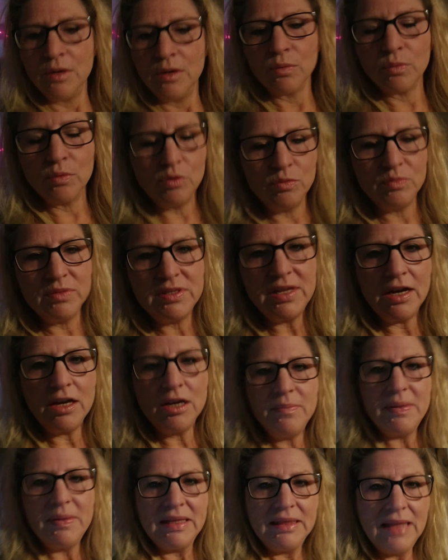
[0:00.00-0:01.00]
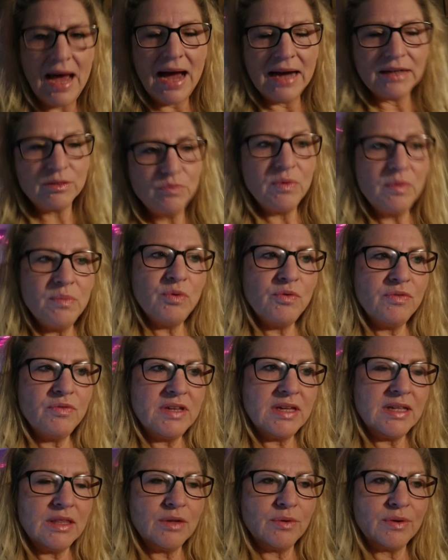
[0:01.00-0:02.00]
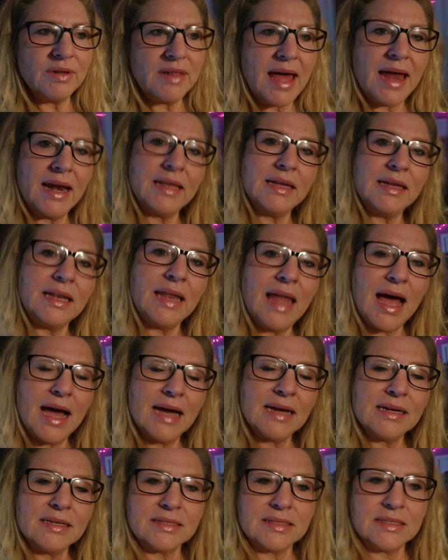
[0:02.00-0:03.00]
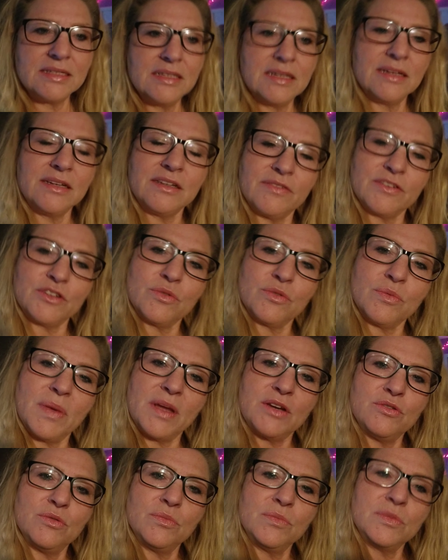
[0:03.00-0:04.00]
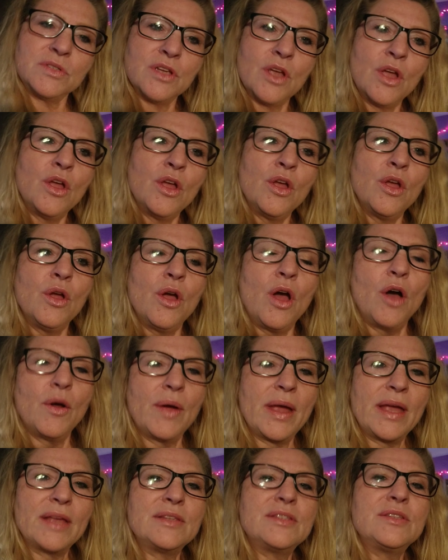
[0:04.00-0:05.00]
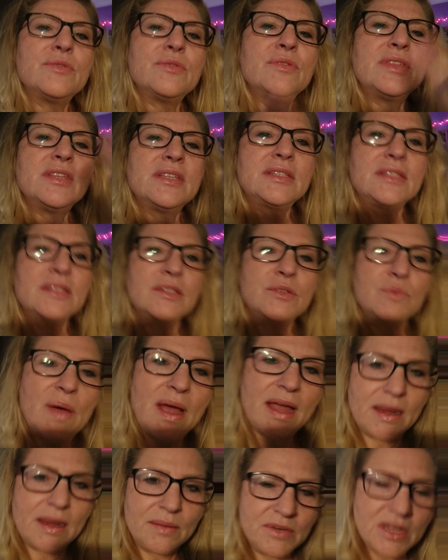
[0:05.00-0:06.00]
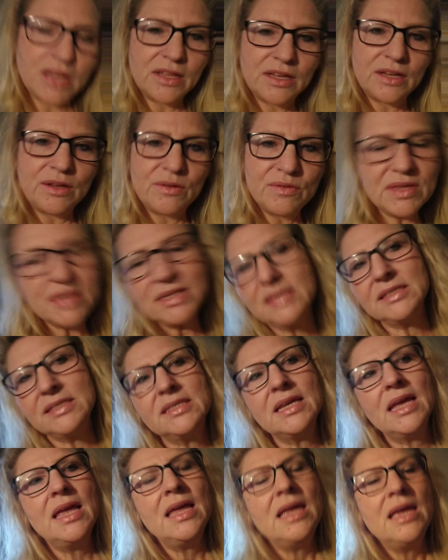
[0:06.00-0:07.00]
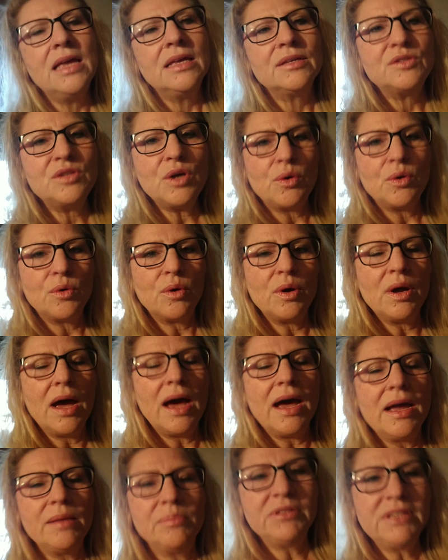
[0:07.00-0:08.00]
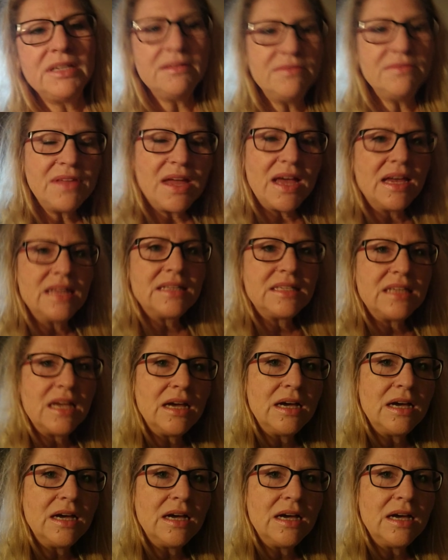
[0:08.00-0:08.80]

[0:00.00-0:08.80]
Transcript: rooms that could be locked. When we moved in, there were a lot of locks in the individual bedrooms. Okay, so this is why I'm telling you this. So I believe that